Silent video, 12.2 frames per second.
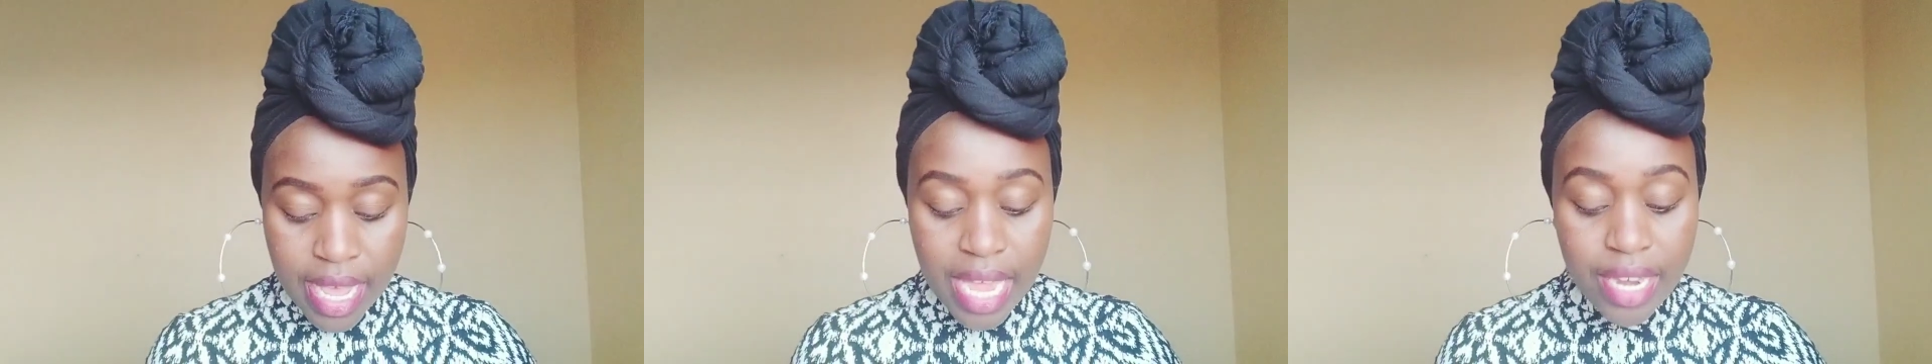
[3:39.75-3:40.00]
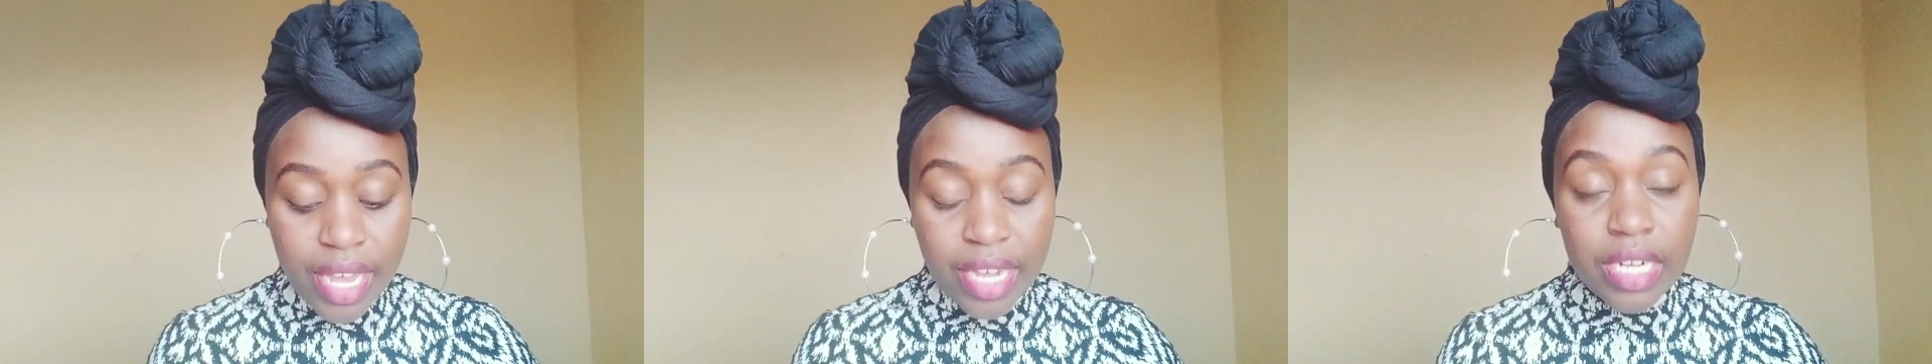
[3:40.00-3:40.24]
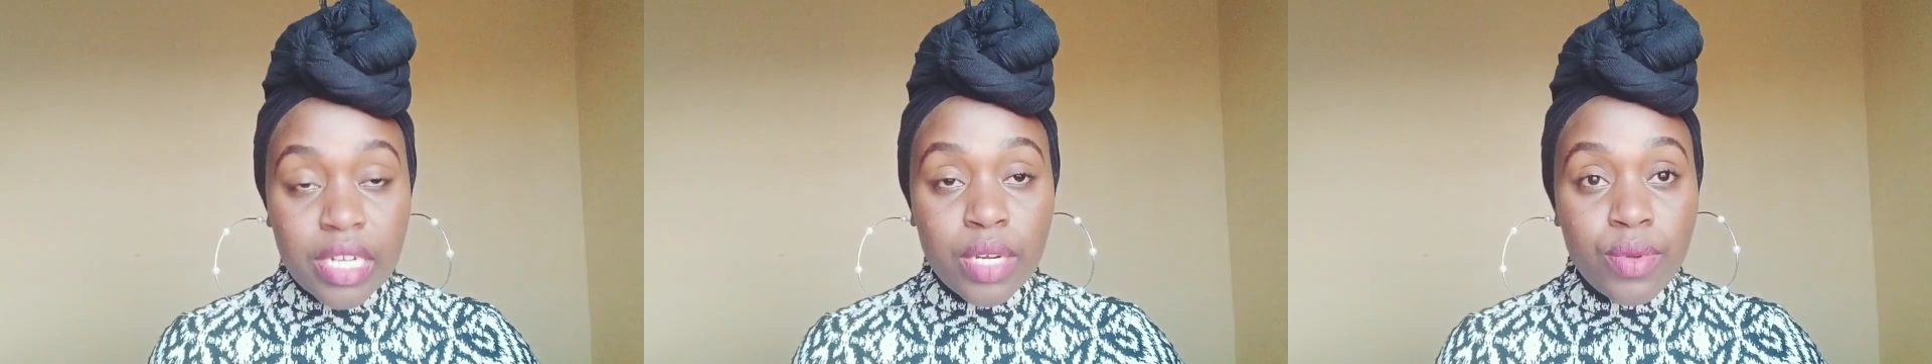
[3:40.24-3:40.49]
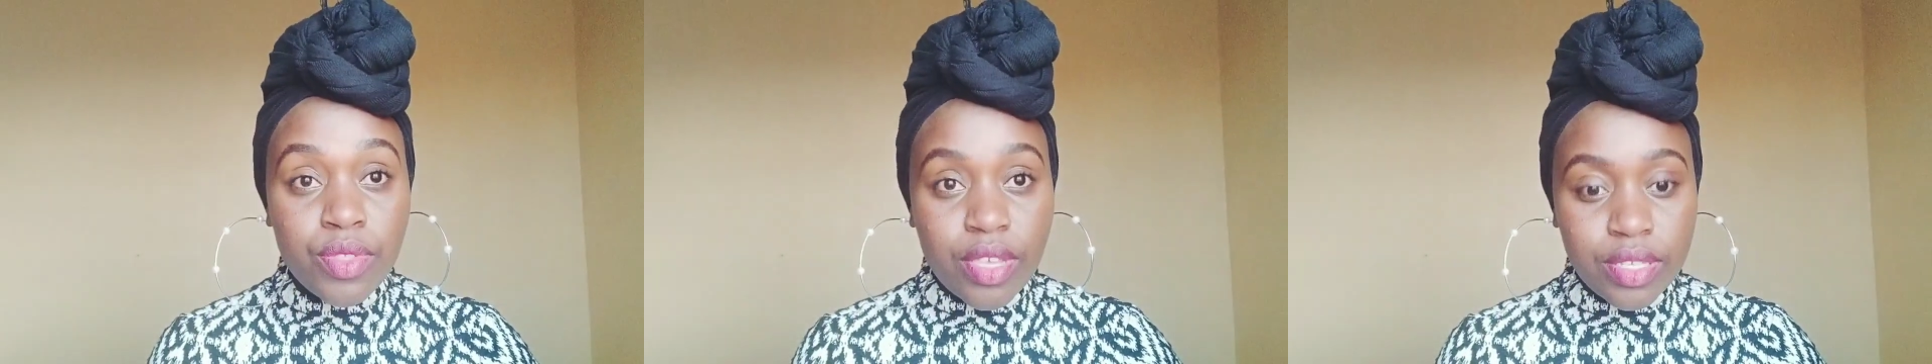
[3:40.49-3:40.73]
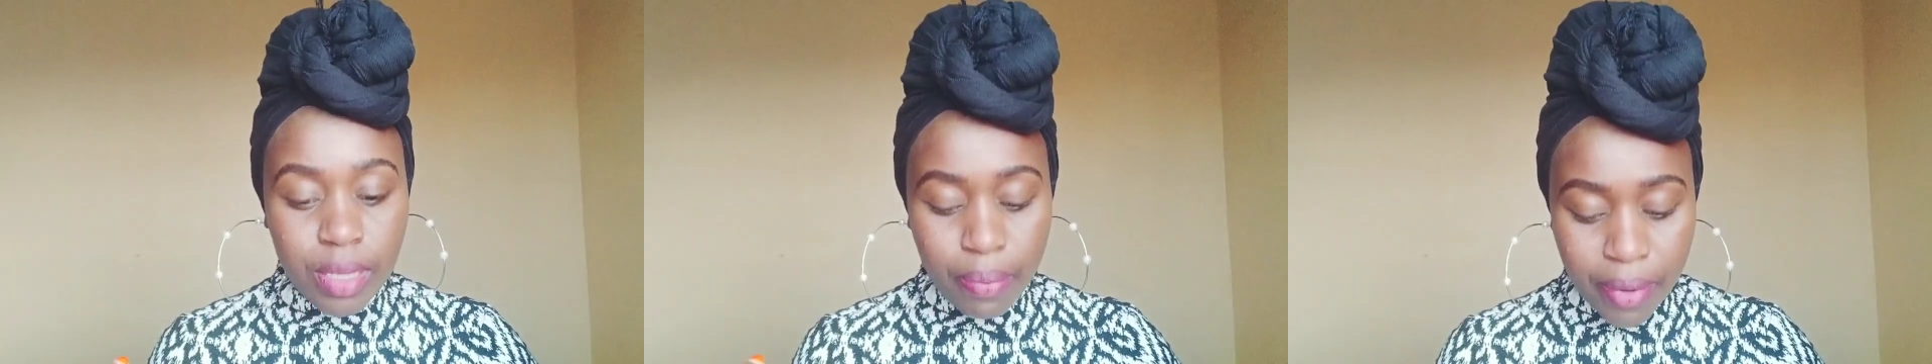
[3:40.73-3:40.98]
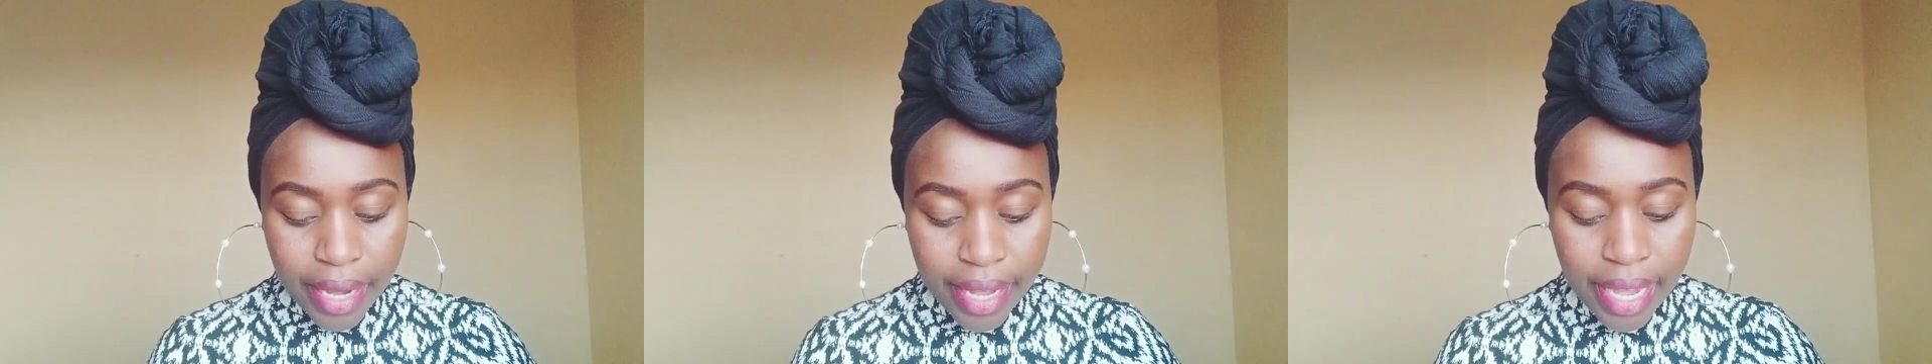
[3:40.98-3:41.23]
and agree with your
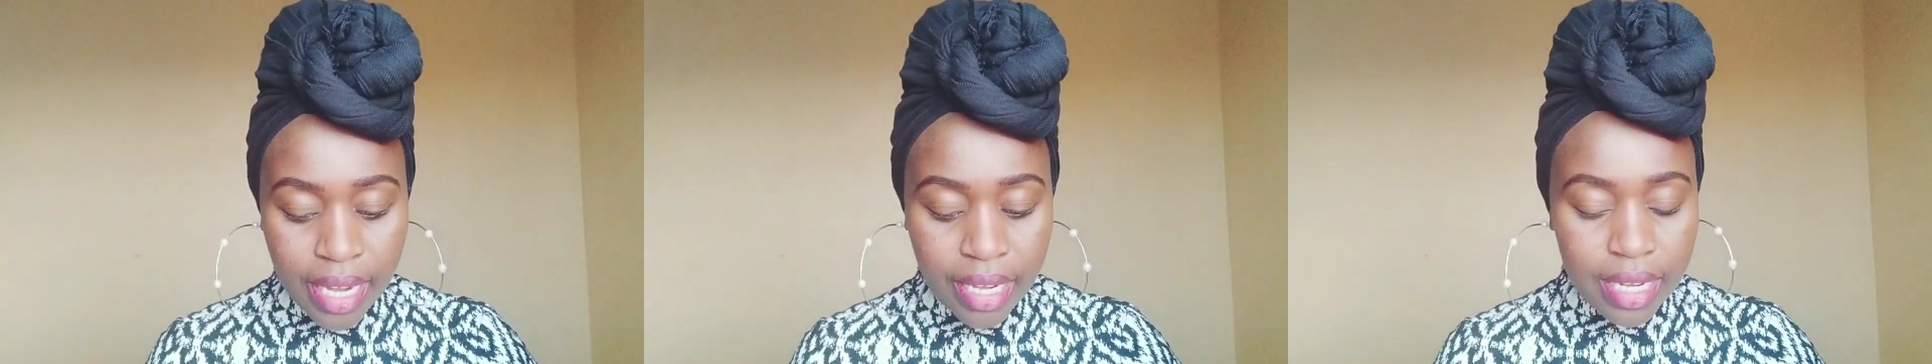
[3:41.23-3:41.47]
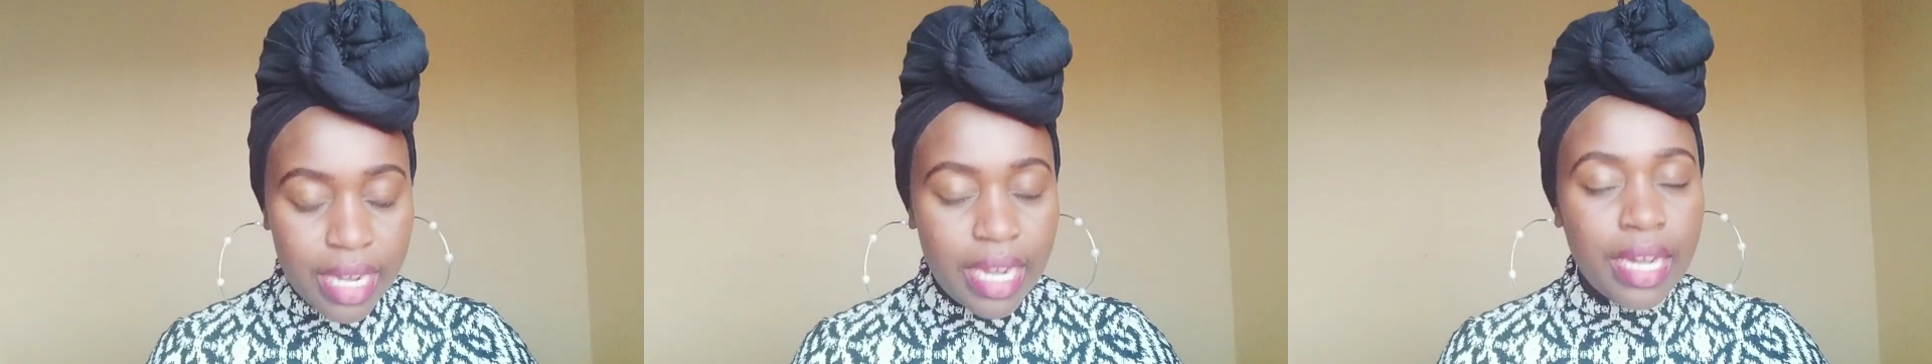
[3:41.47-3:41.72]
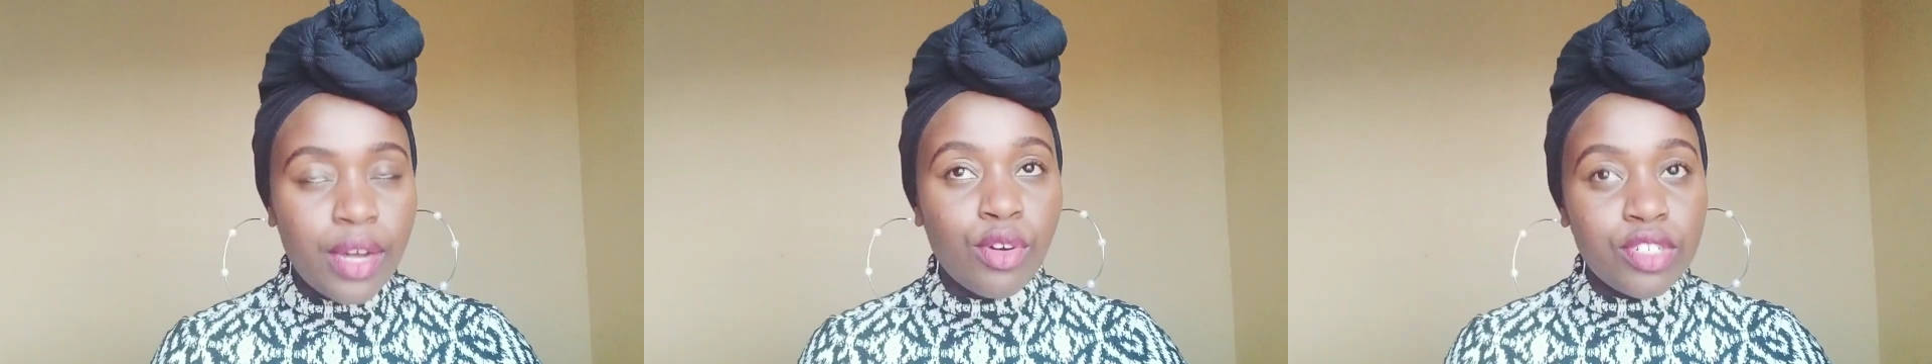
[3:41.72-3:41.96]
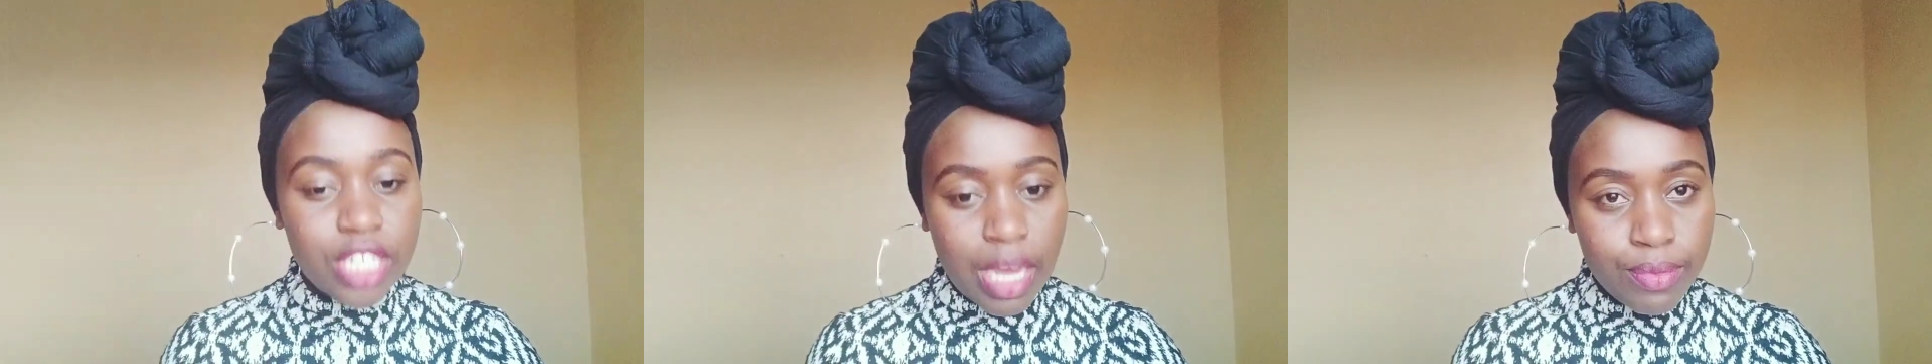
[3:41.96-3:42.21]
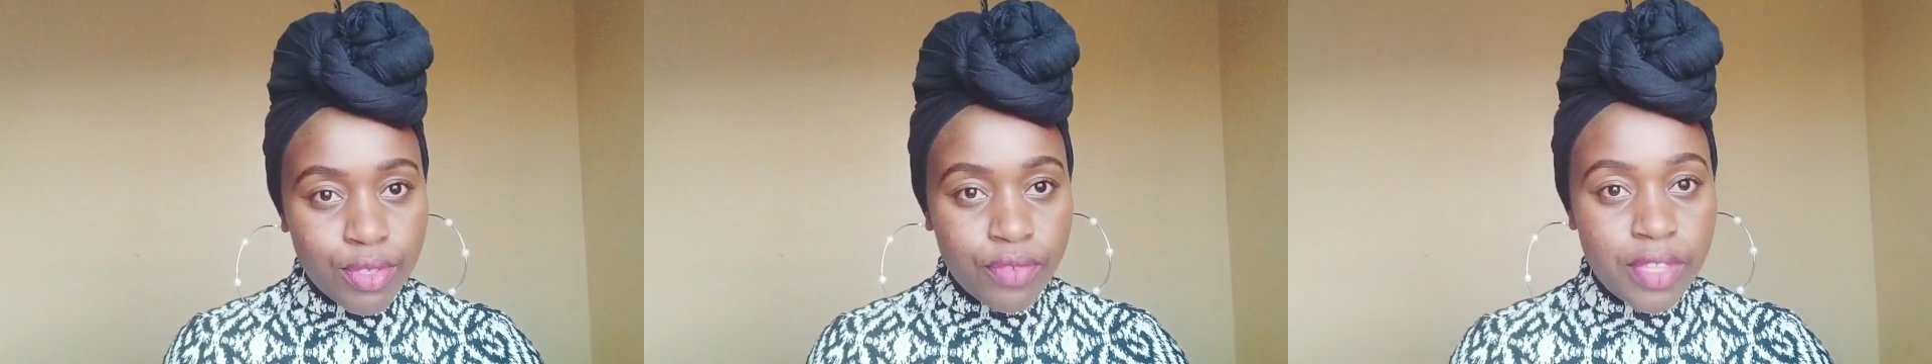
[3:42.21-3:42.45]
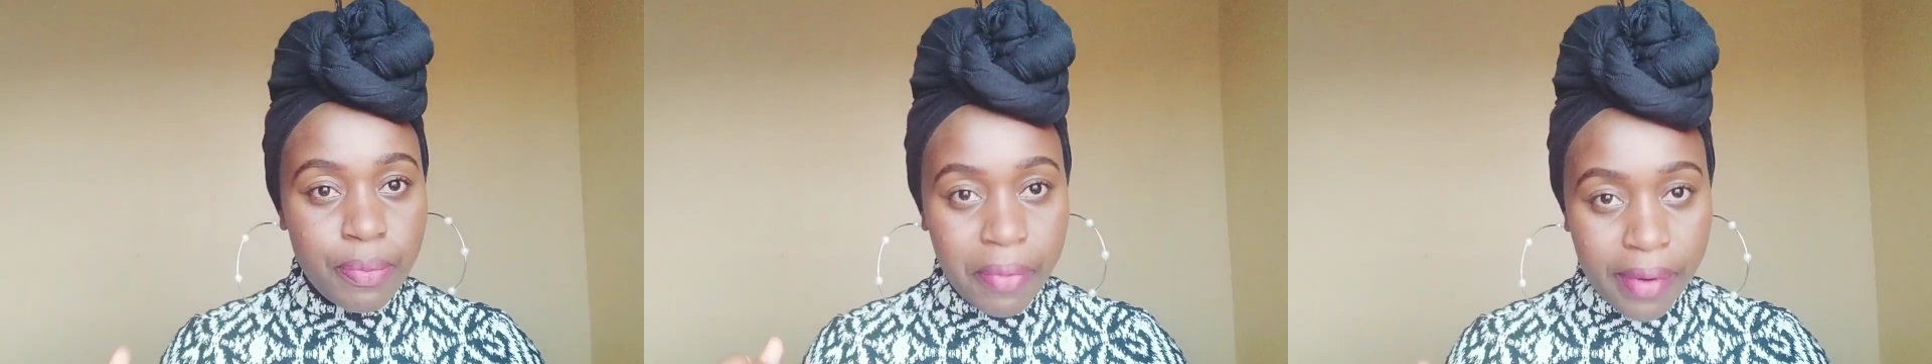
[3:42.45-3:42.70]
supplier uh, on terms
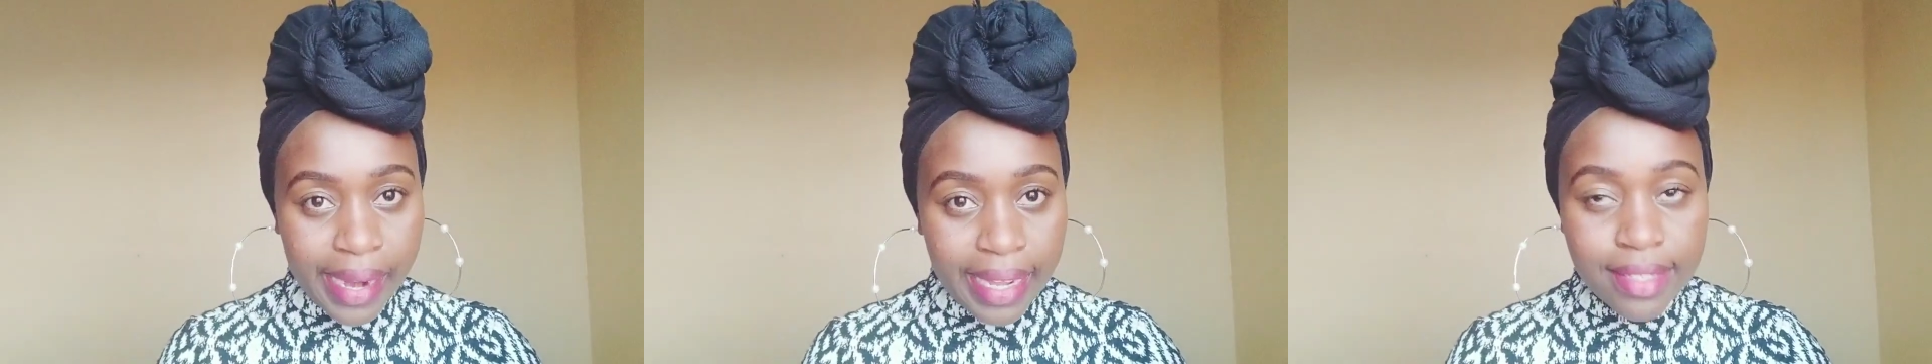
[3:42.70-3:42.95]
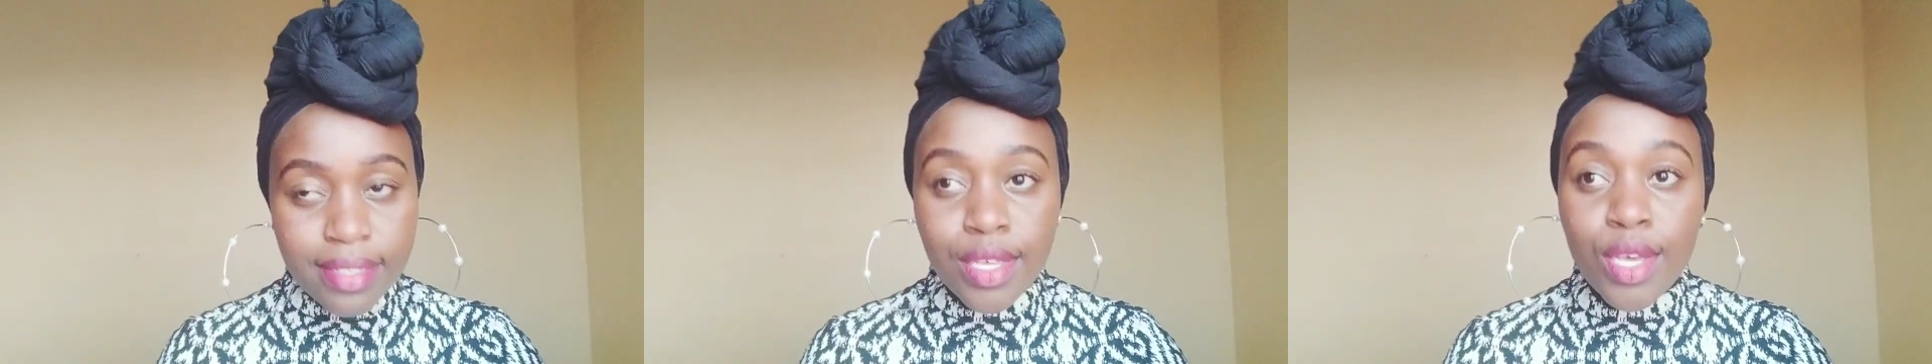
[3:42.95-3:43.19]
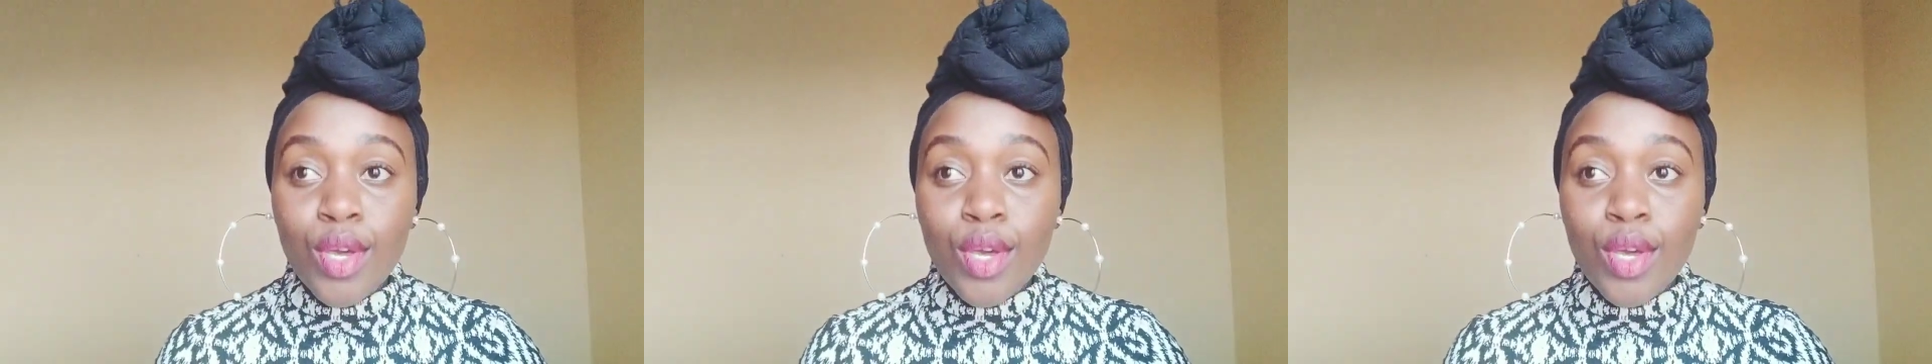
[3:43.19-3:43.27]
of the price,